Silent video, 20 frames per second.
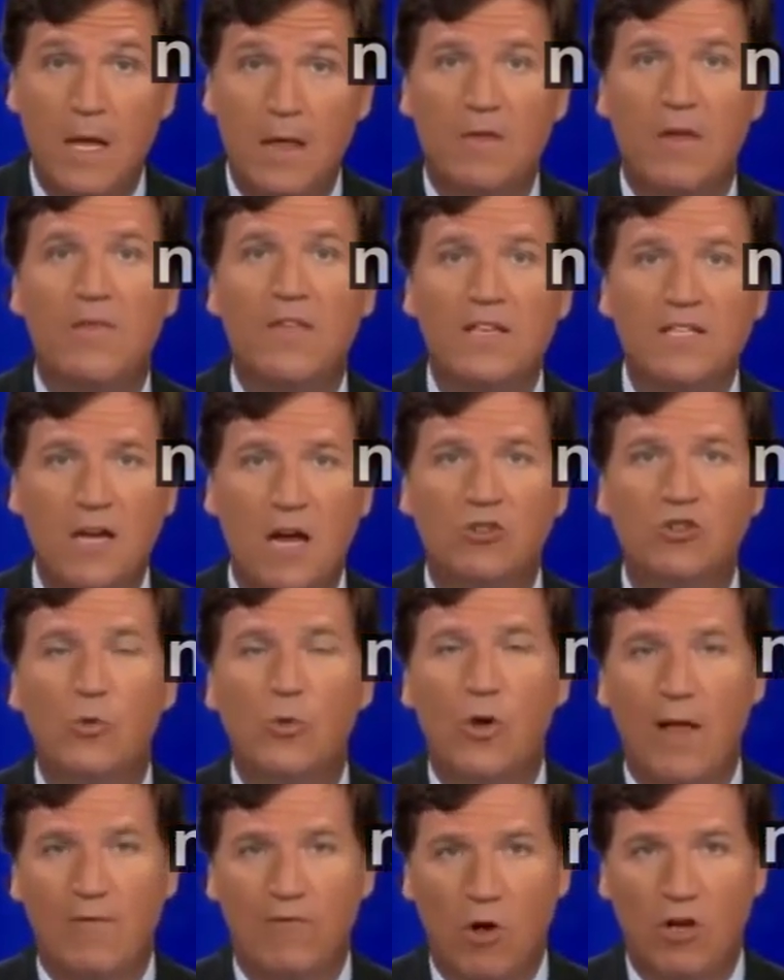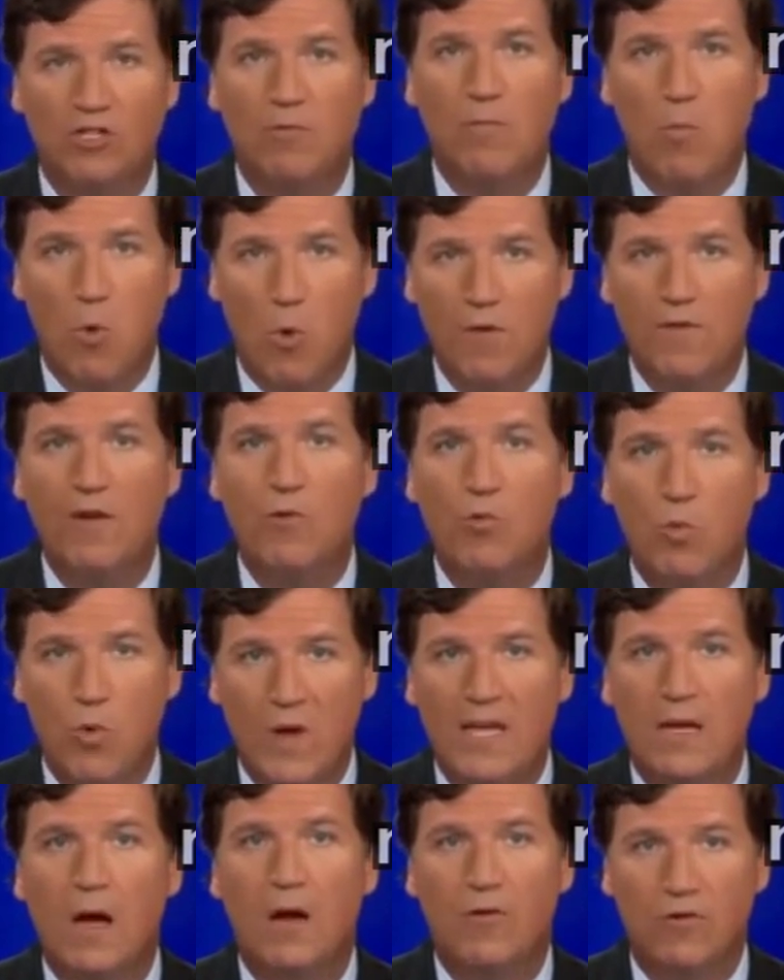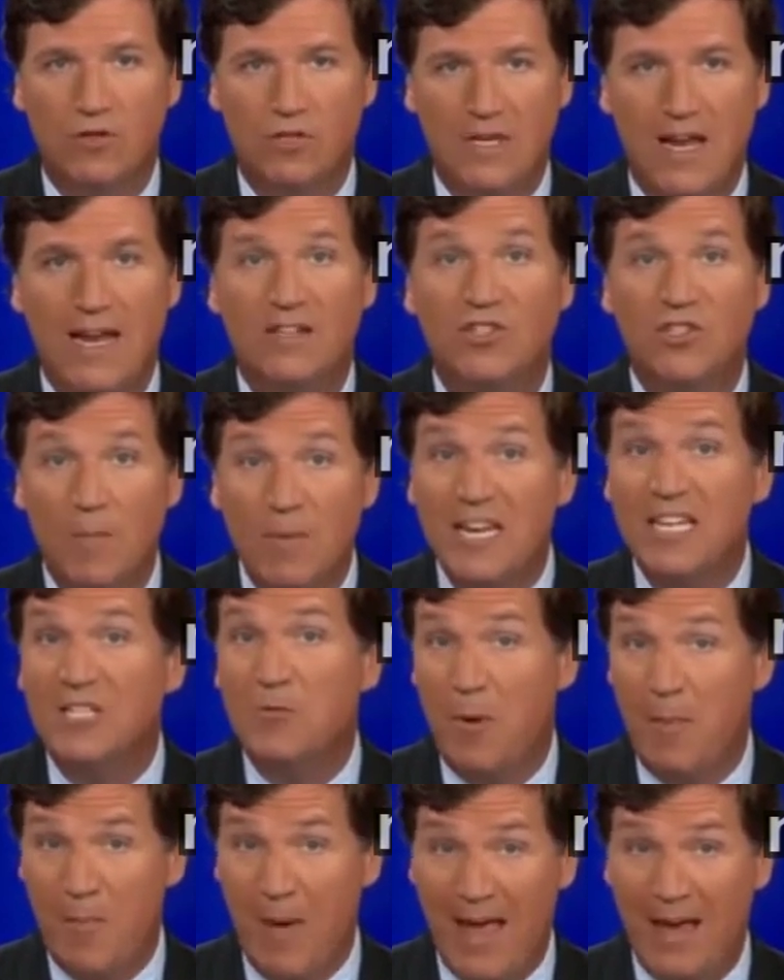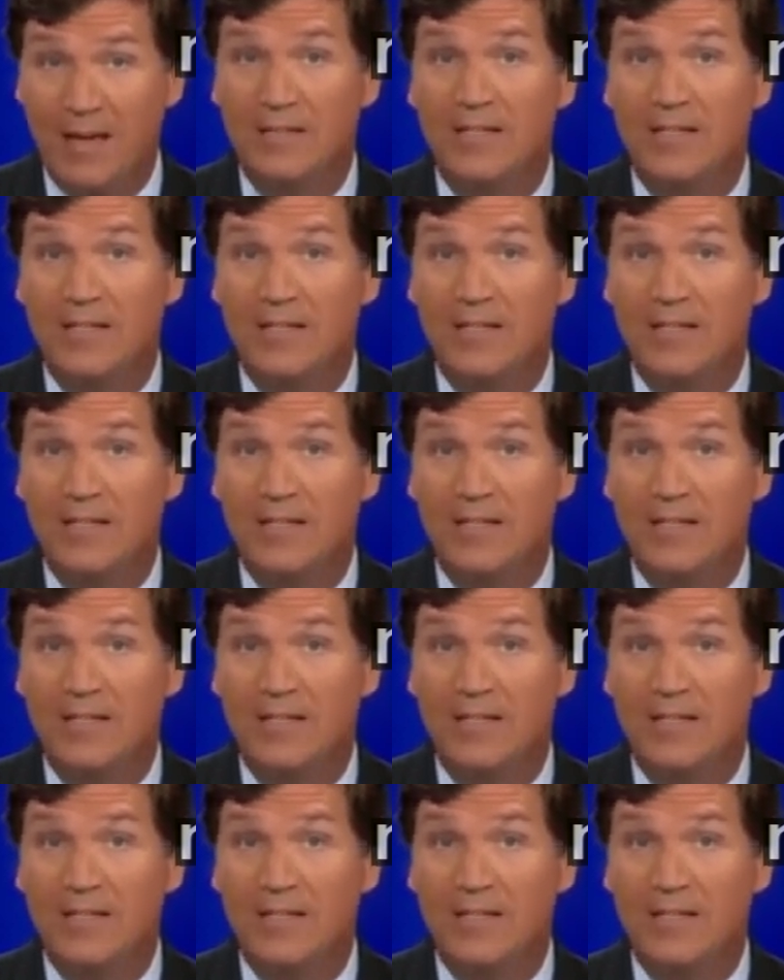then this country will have lost more than we understand. Somebody needs to be paying